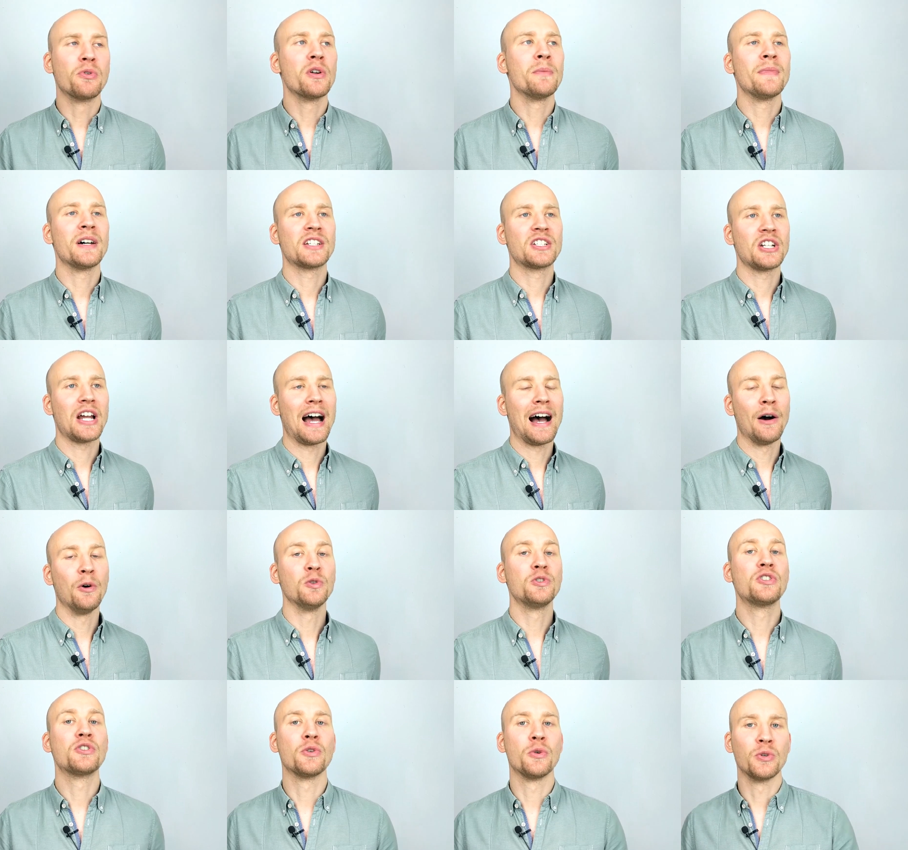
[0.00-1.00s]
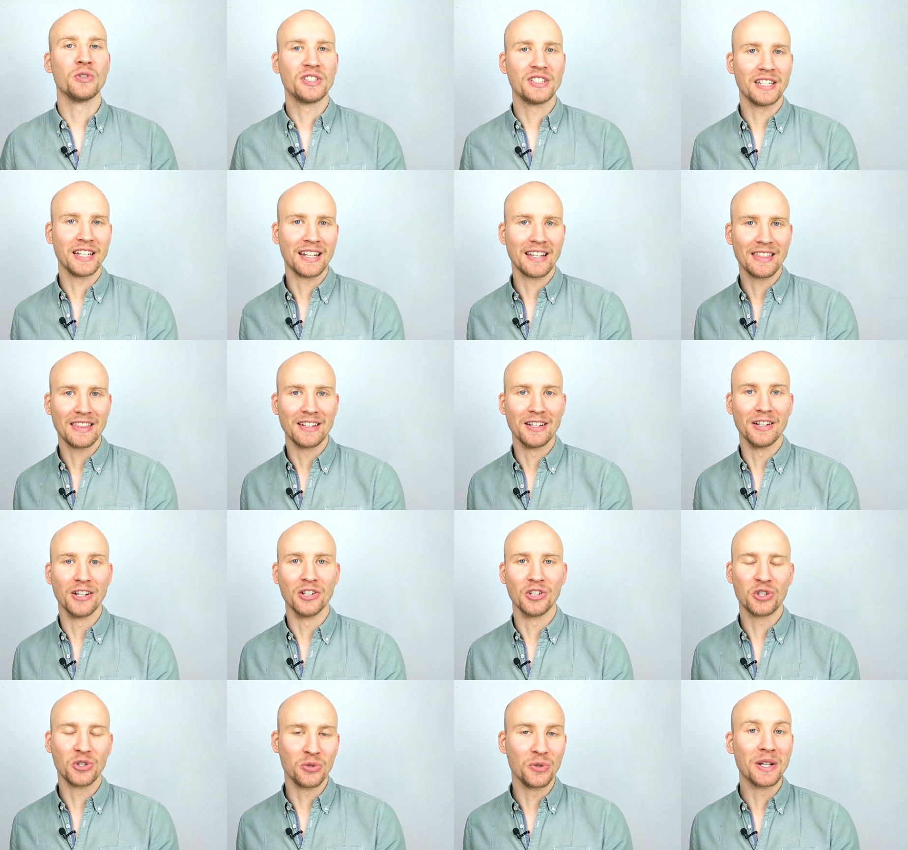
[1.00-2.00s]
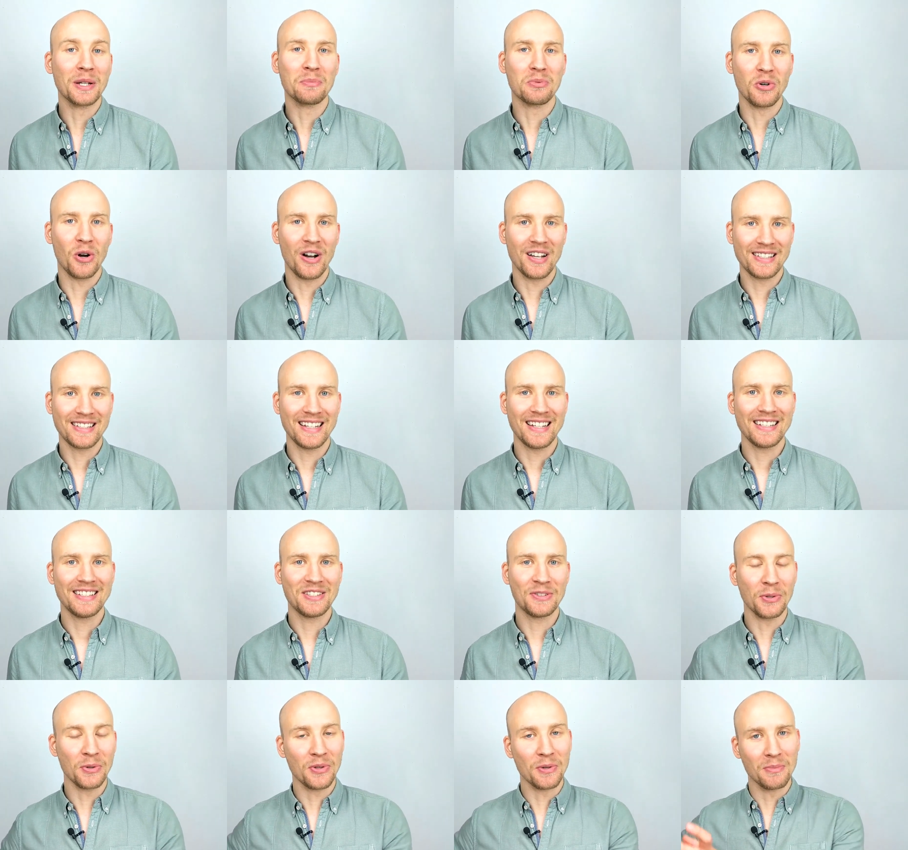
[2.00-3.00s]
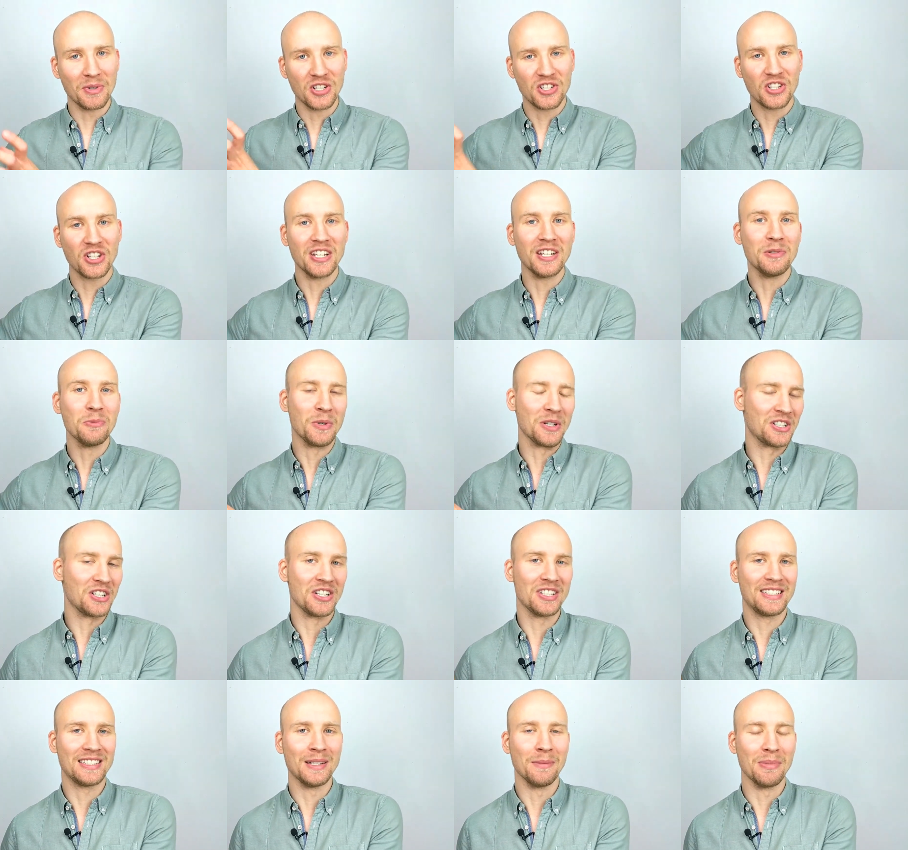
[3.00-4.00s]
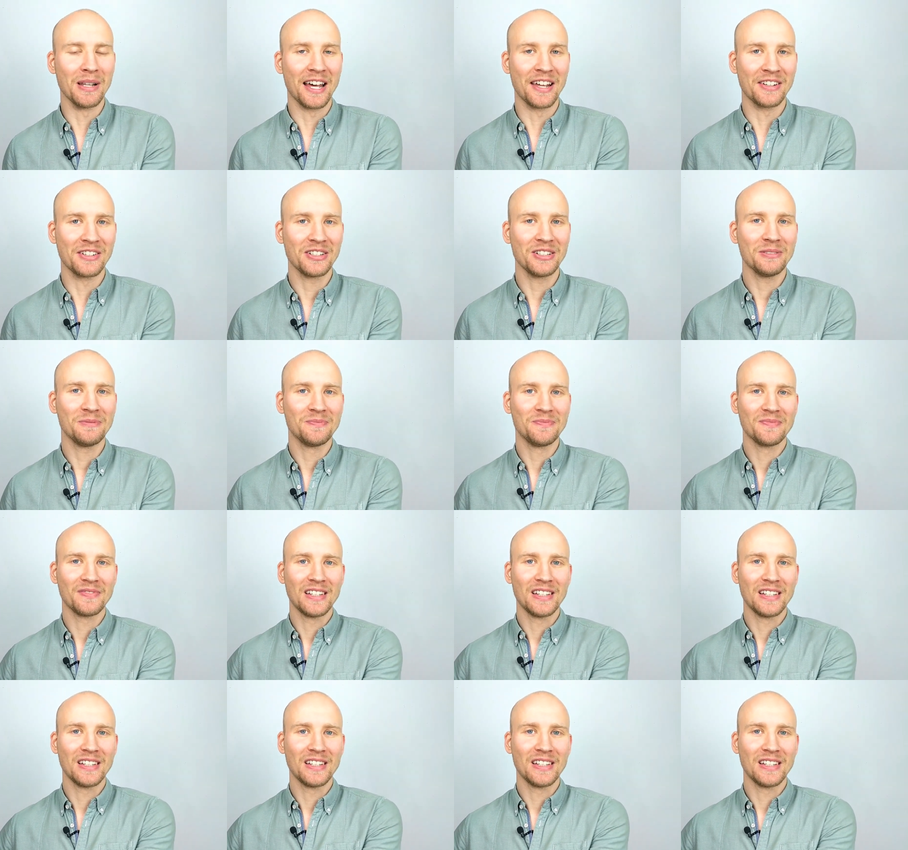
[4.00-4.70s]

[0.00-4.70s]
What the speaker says: pretty much outsourcing the chewing process to the machine, which is the blender.